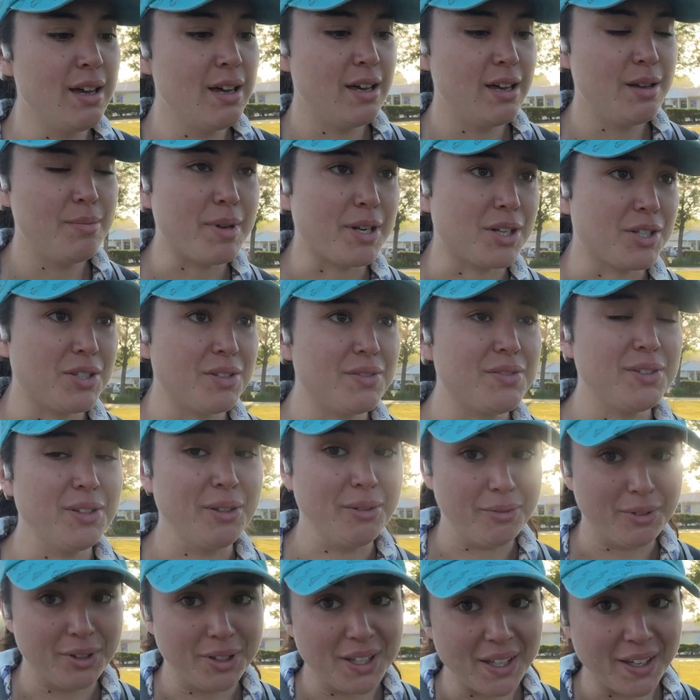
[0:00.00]
I'm actually
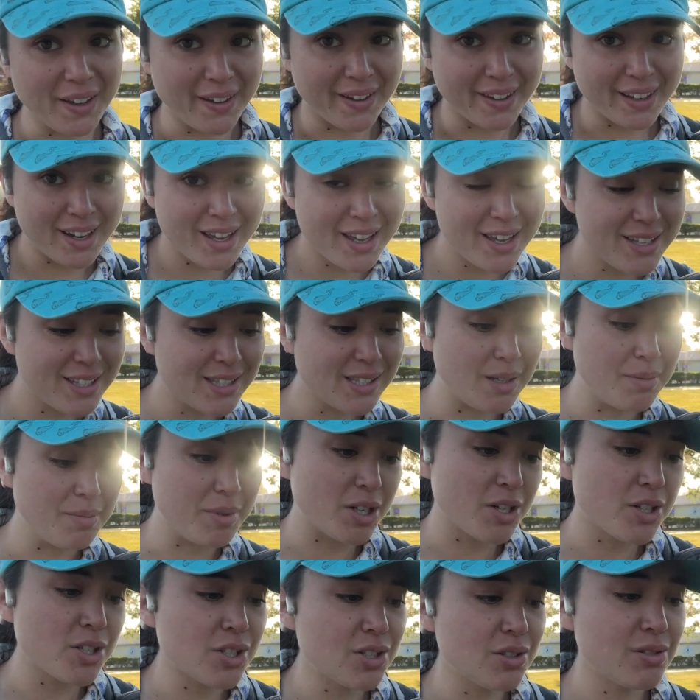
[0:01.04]
feeling really good. So I'm going
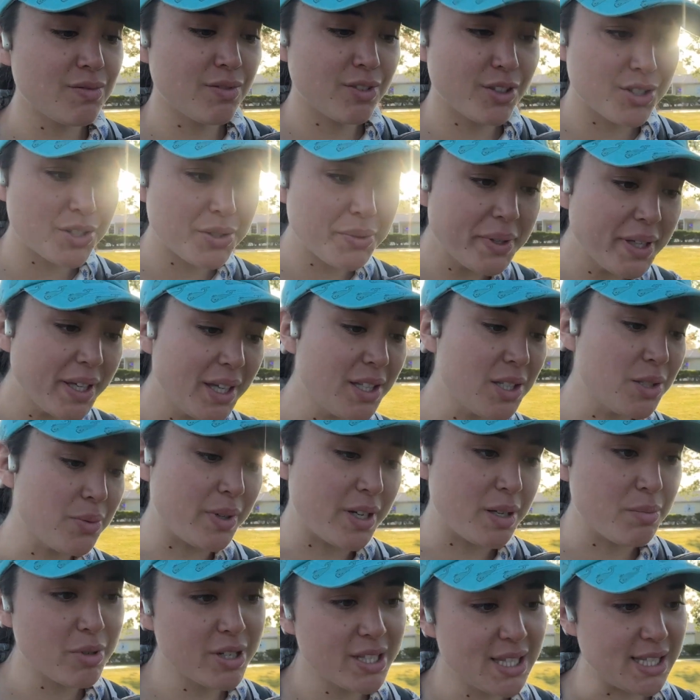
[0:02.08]
to shoot for doing a
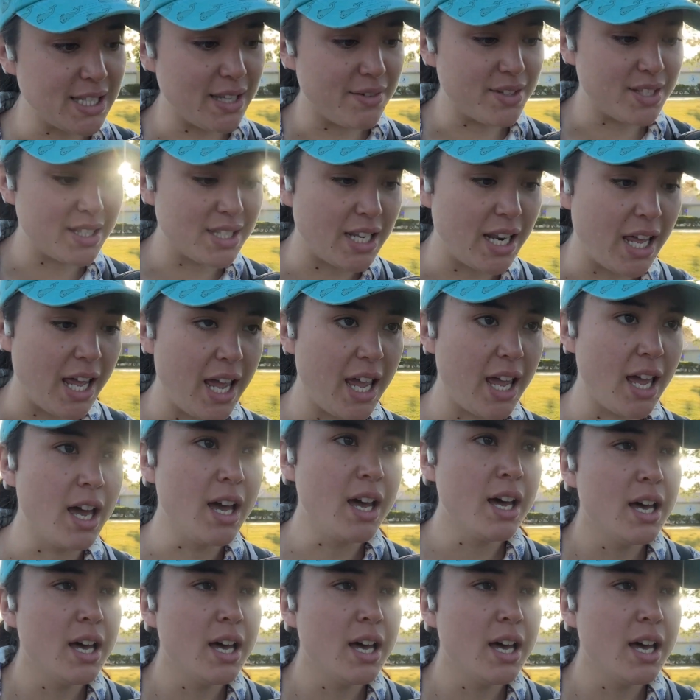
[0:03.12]
20.7 today.